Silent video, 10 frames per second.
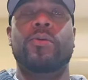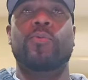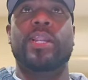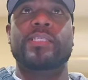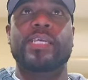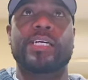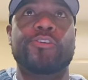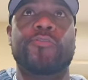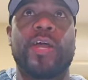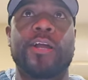when I say
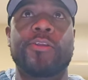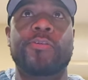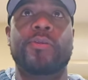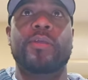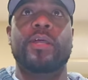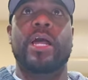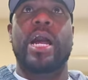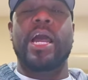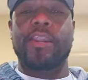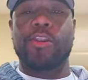undervalued,
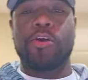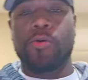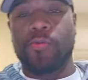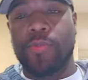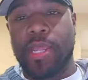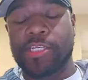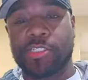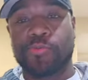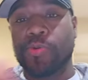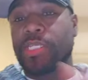I know that
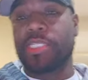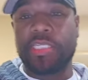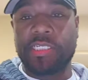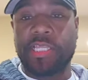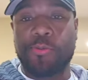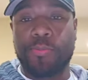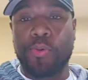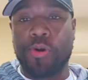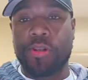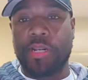just recently they
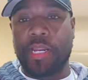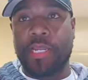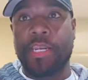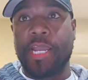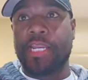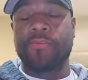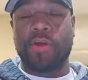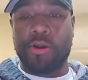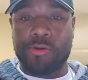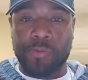reported like a negative
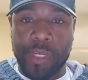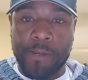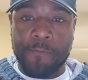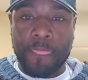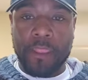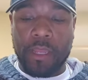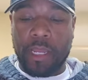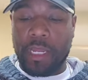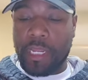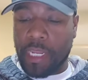ROE,
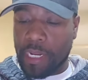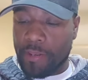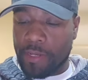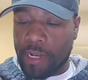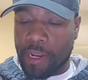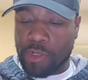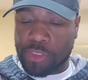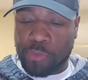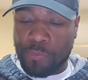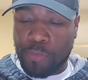and then they
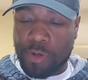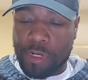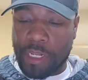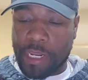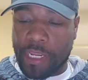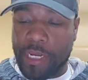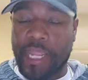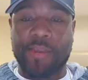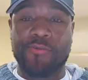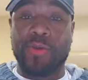also reported like a
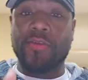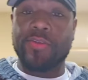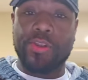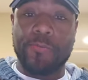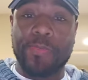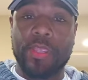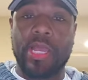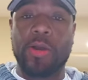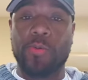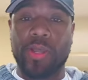negative revenue.
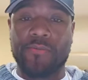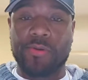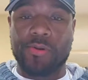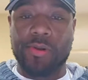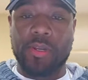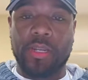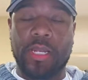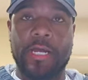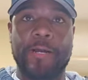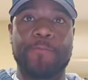However,
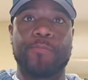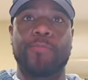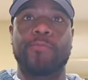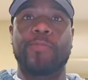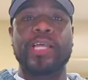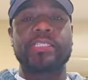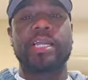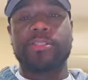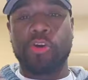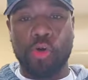that's
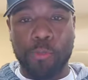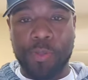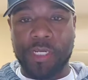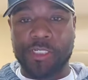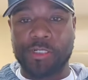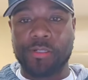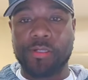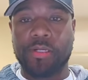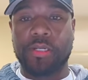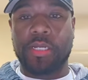not the whole picture.